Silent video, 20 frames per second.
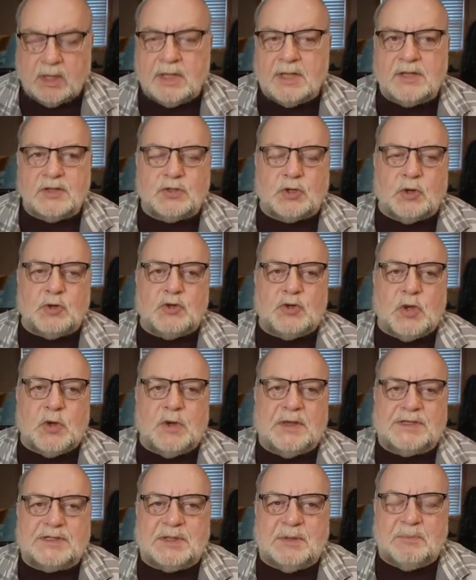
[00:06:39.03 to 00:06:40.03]
So
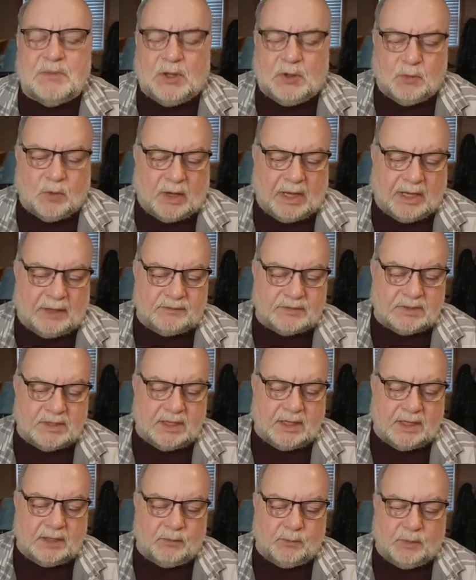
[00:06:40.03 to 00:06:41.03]
do as the midwives
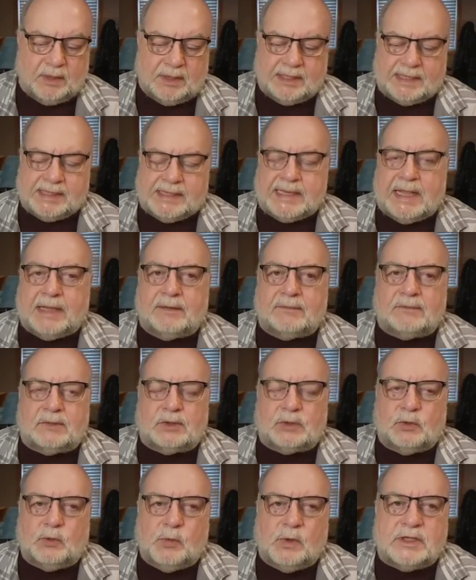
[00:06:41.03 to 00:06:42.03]
did. When the
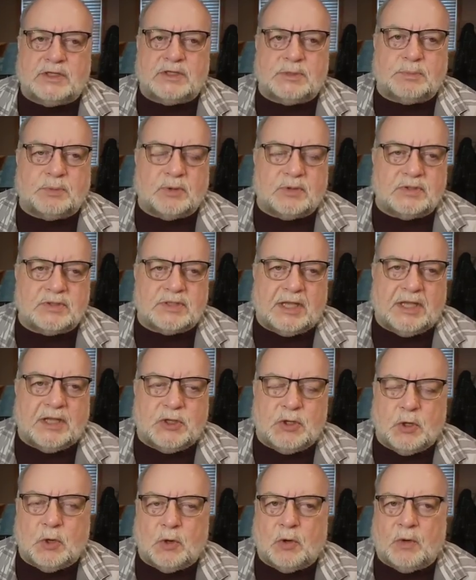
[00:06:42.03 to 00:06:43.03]
devil whispers
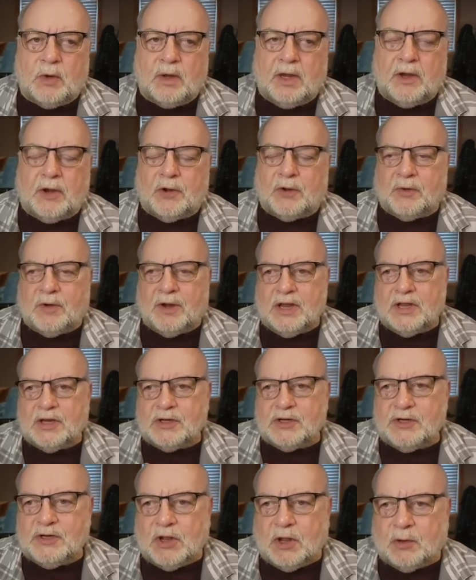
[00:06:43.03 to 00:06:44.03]
in your ear,
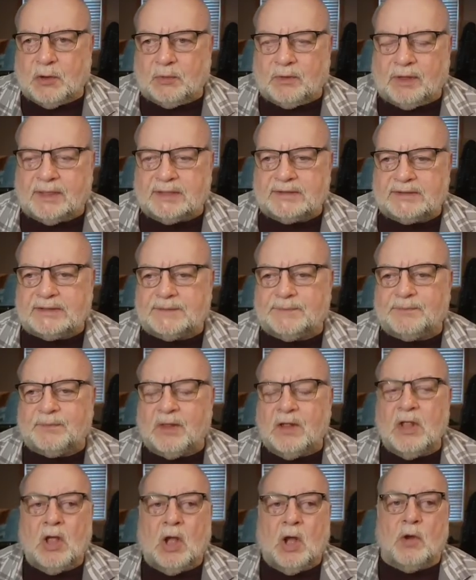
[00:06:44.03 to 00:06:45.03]
don't listen.
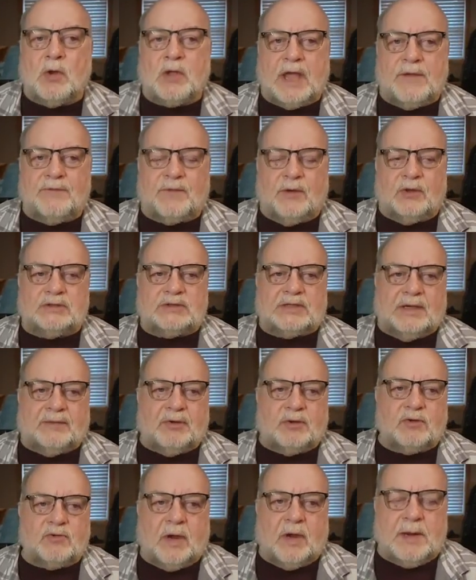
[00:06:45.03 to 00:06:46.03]
Okay, folks, have
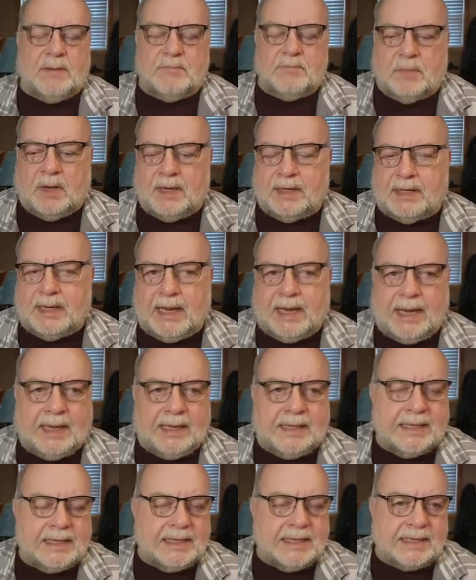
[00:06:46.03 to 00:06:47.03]
a great
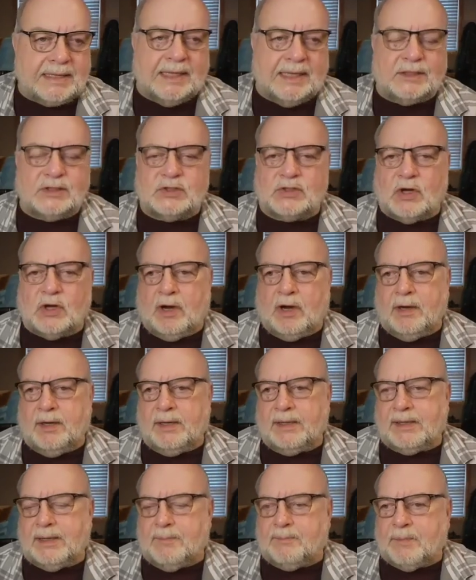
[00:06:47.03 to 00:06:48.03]
Monday. Get
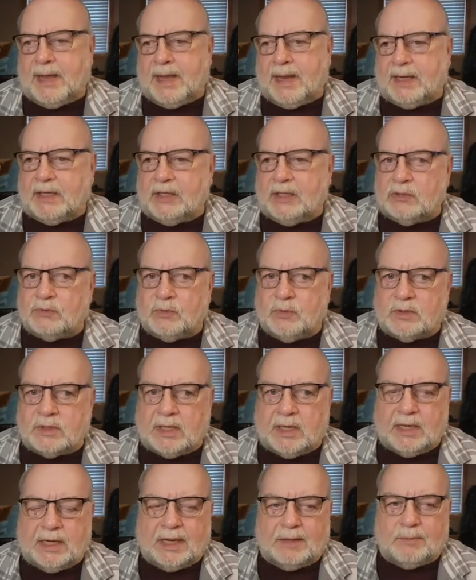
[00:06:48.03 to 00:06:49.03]
started, get back in the
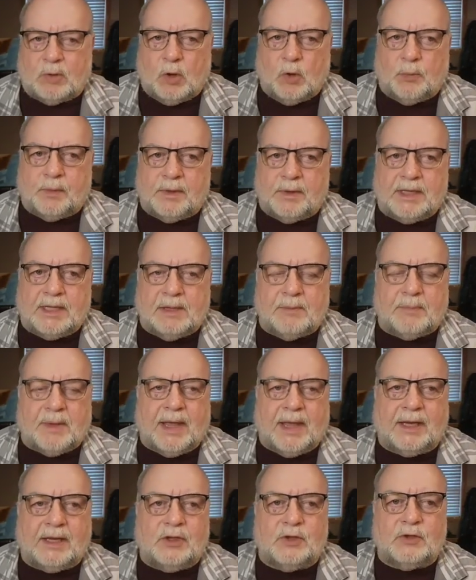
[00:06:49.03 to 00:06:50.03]
routine. I'm hoping to get
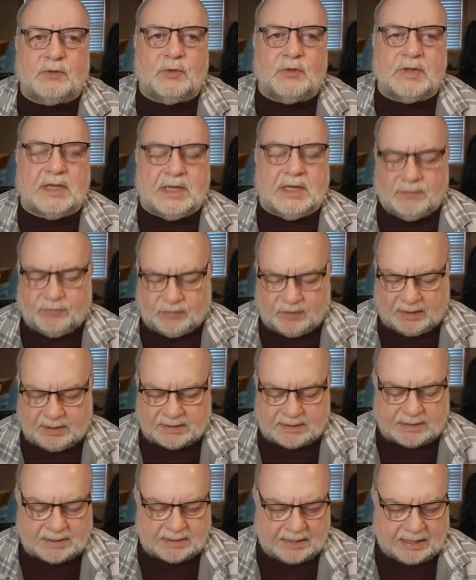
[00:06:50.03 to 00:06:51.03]
back in the routine of
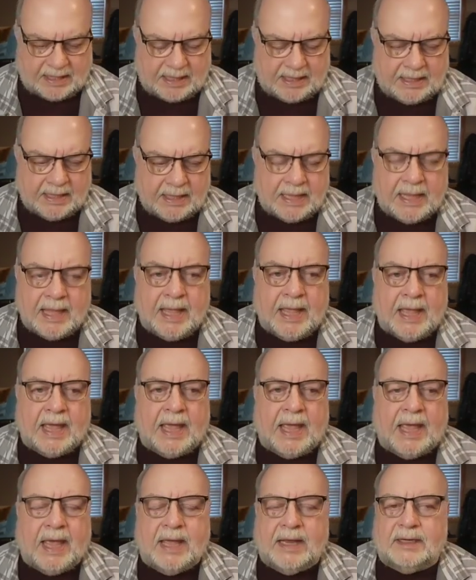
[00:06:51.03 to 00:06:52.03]
things today
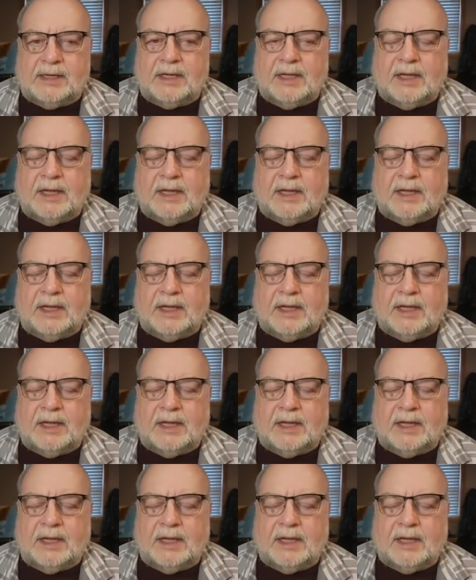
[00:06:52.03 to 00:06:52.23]
and